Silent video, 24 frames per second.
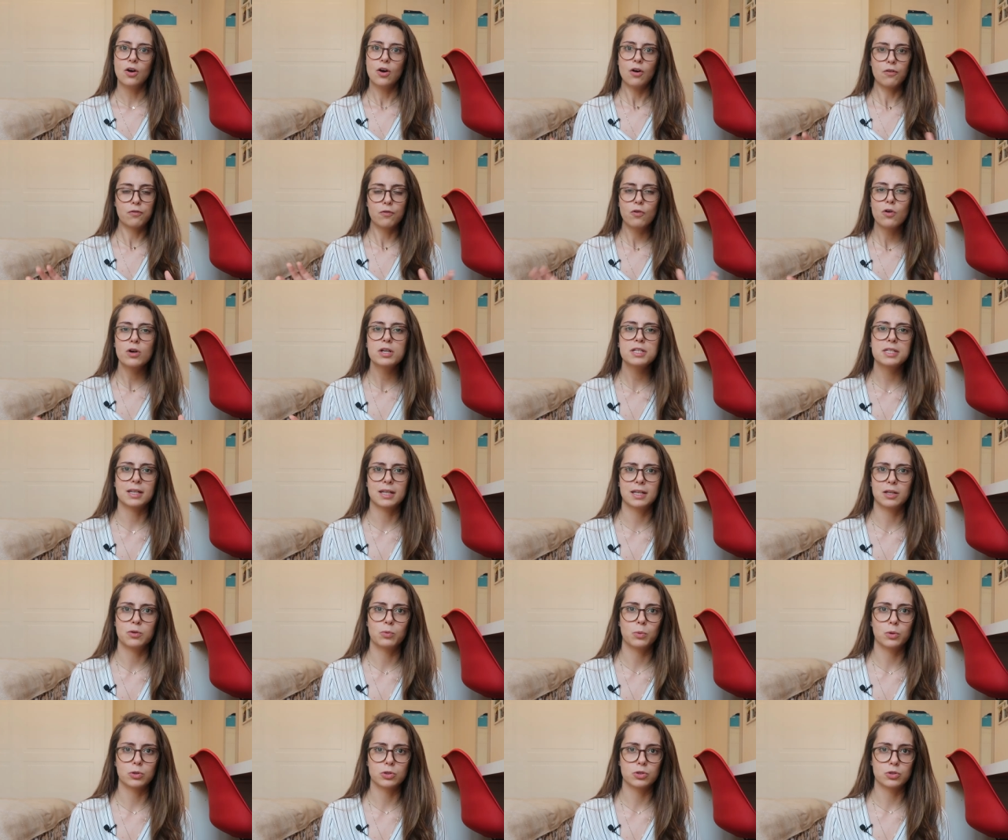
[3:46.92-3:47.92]
of course the
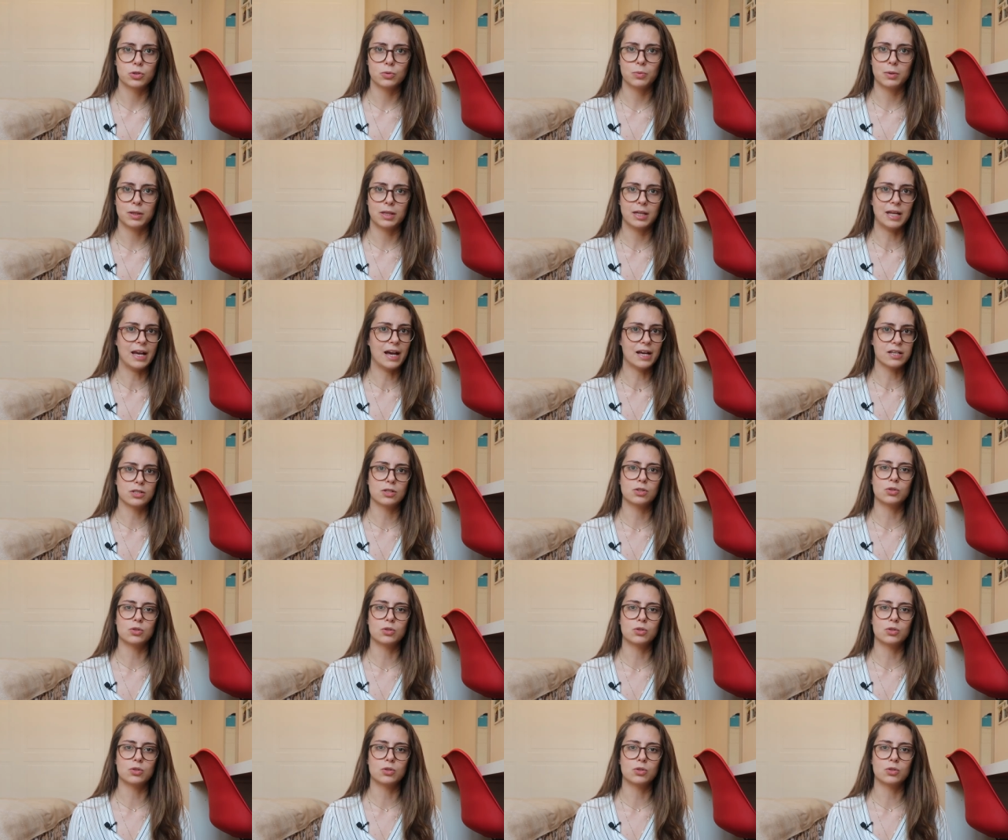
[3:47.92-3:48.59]
kid will do what he has